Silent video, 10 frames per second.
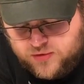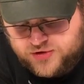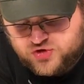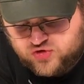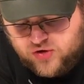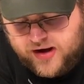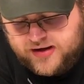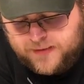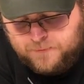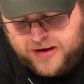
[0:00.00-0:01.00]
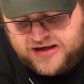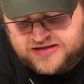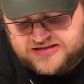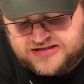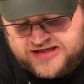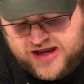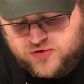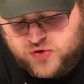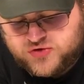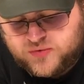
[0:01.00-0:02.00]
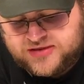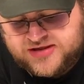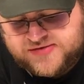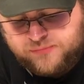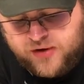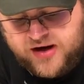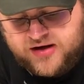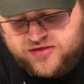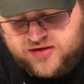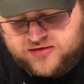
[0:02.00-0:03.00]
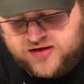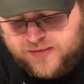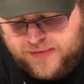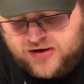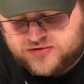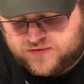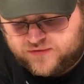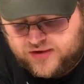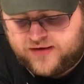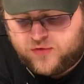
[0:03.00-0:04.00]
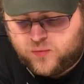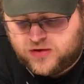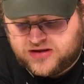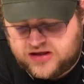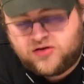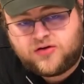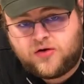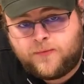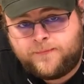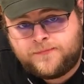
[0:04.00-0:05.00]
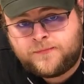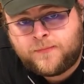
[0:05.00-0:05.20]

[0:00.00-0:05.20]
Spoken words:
you were to try and make a sandwich with this bread, I think the amount of flavor would kill you.